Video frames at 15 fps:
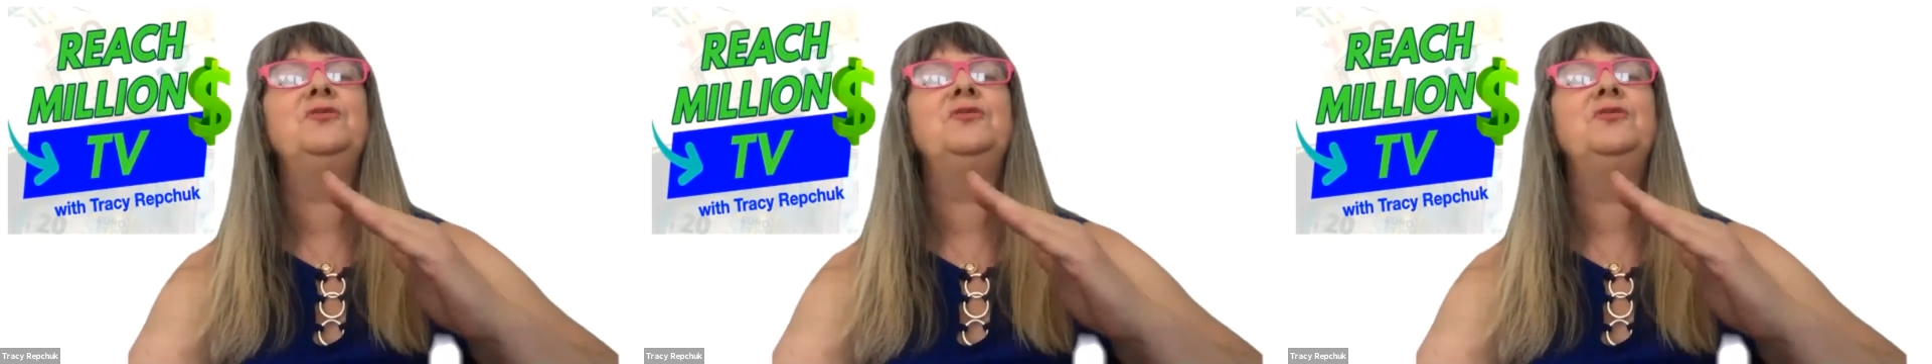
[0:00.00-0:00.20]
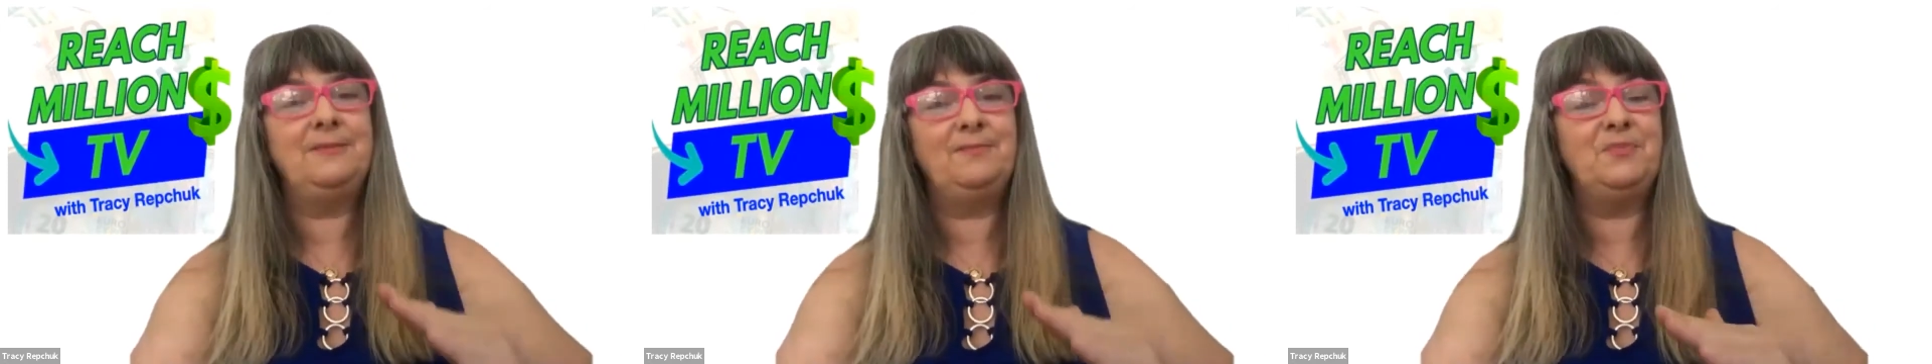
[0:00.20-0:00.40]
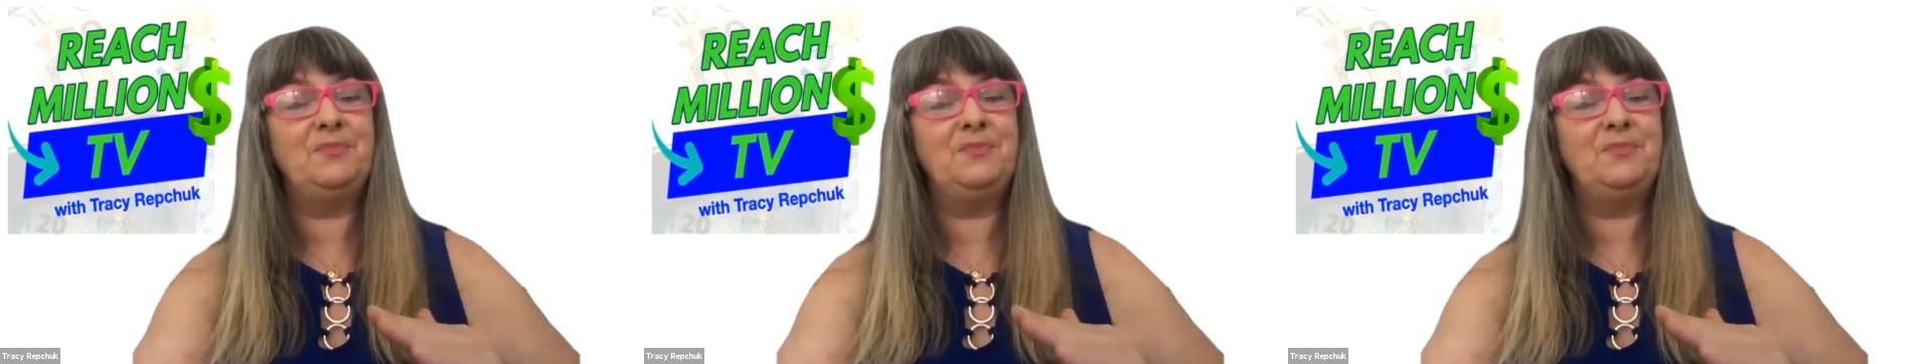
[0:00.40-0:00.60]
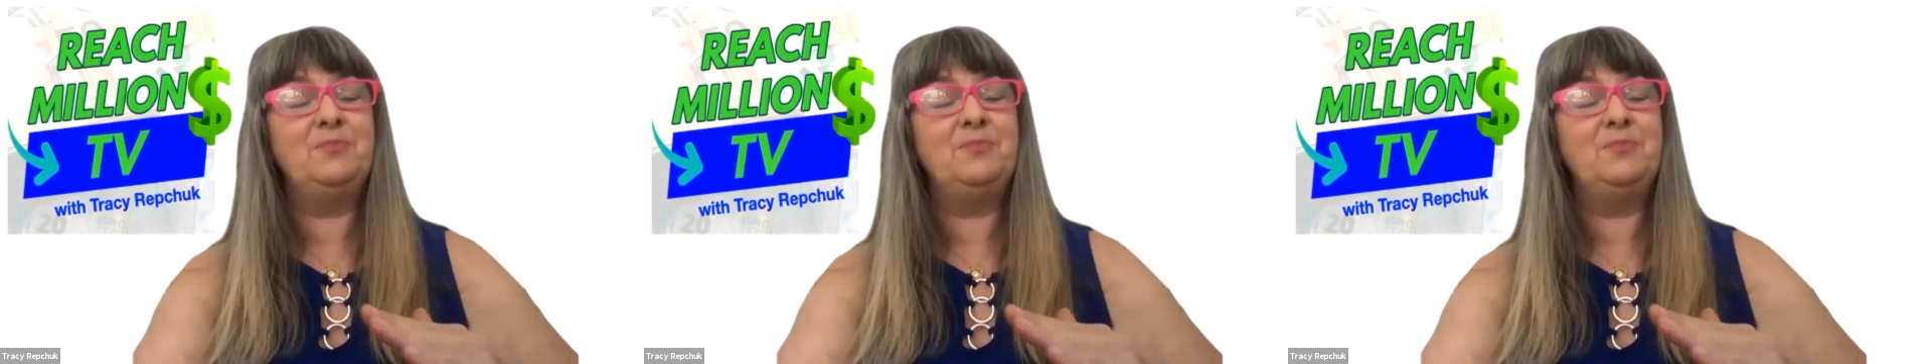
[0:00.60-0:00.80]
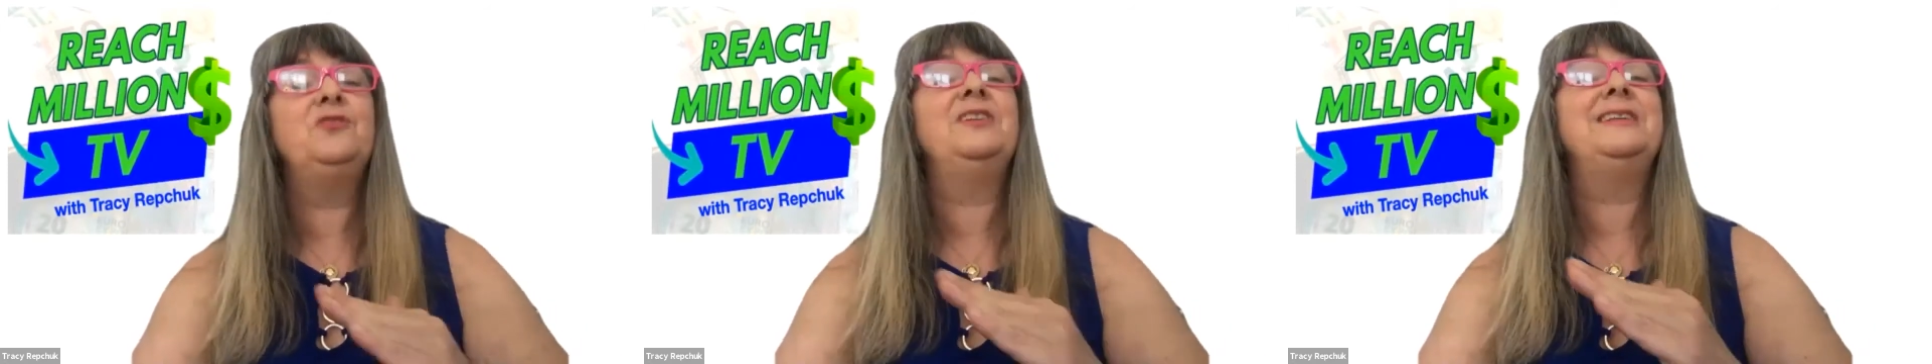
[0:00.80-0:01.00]
keep
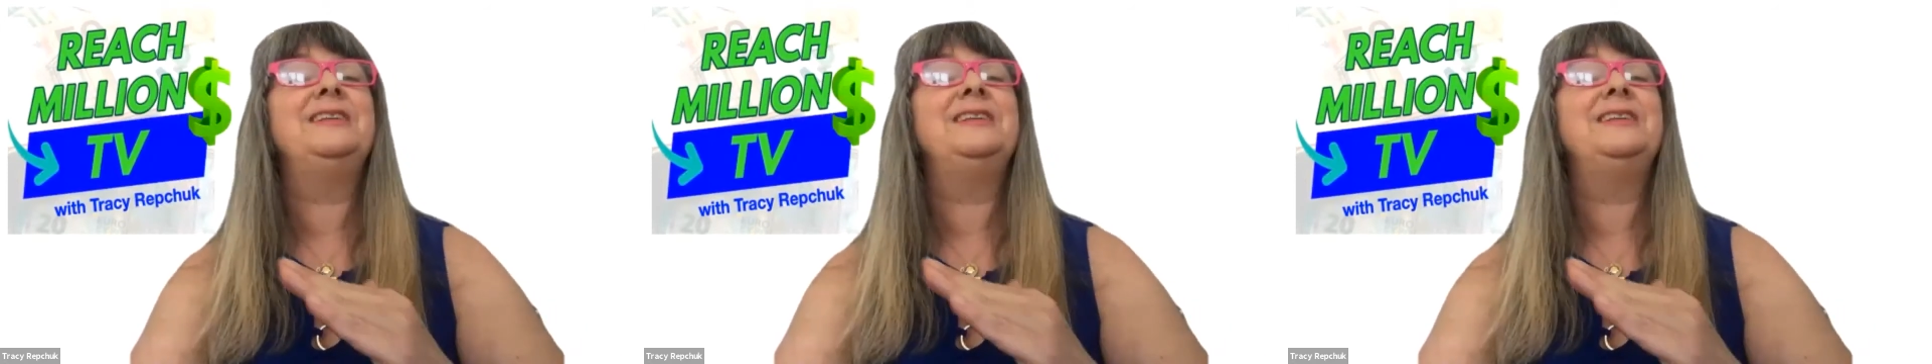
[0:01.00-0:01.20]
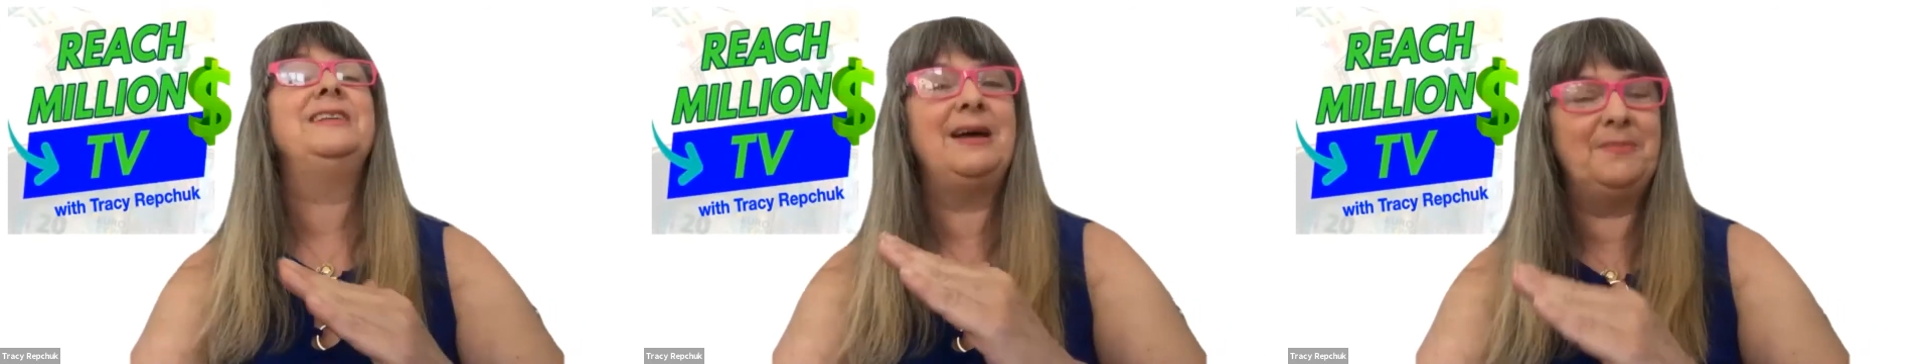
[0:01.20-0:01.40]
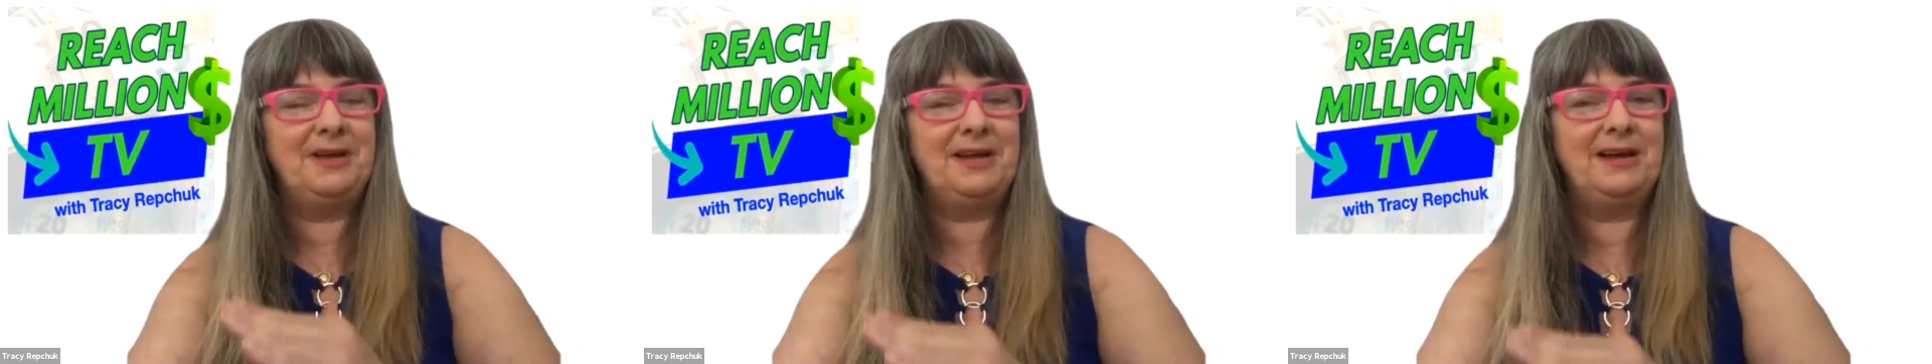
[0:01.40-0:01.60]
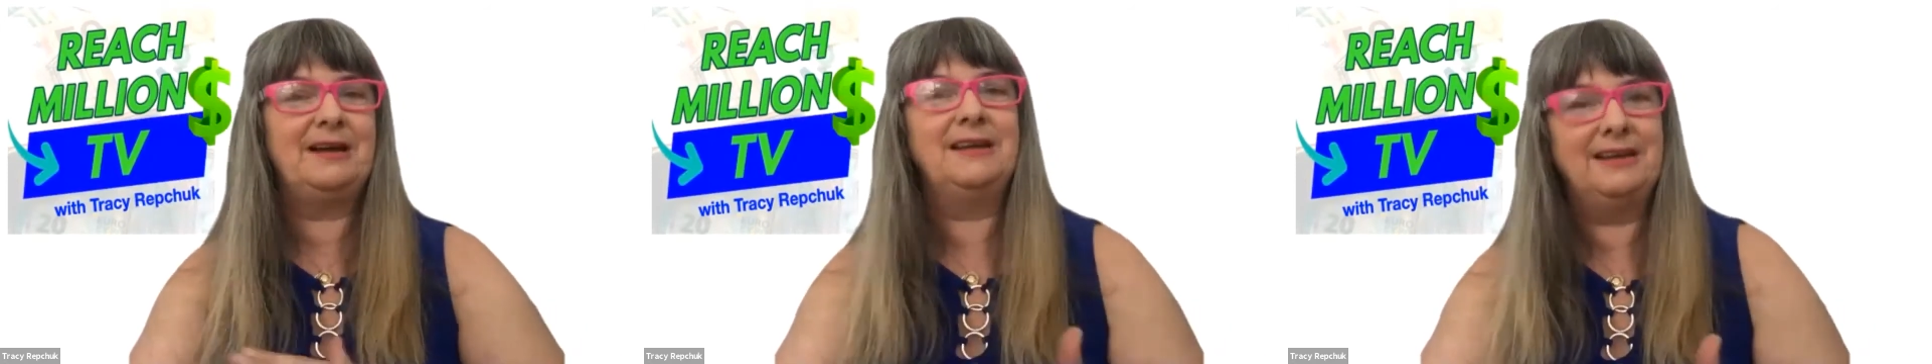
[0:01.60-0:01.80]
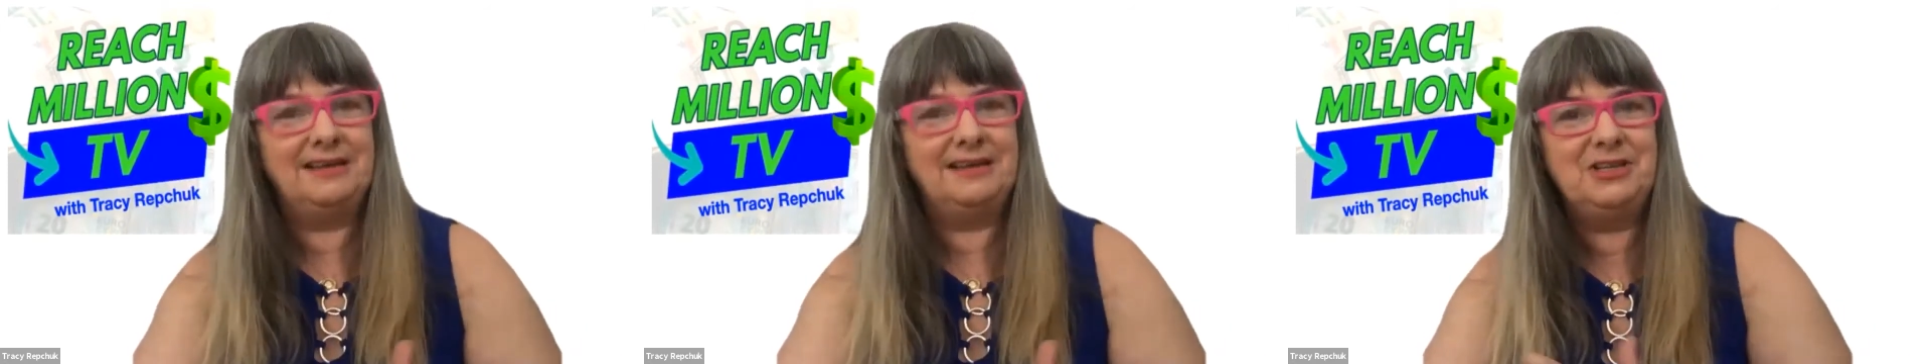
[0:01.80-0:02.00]
moving them on a,